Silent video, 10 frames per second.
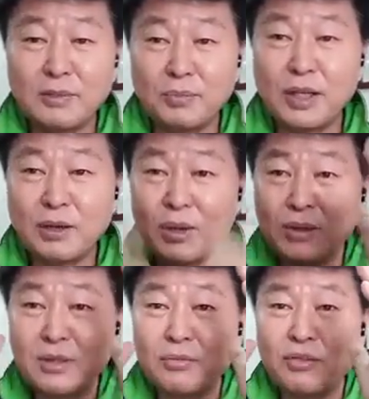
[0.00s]

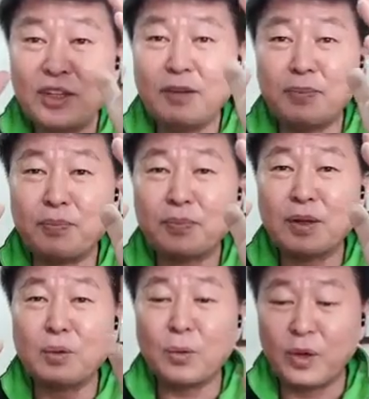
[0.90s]
because of Him,
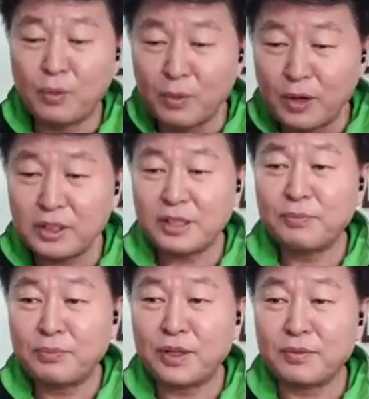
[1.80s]
we worship
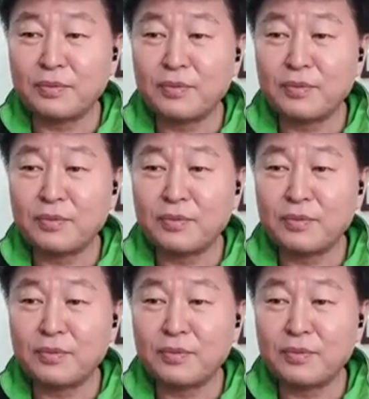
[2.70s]
Him.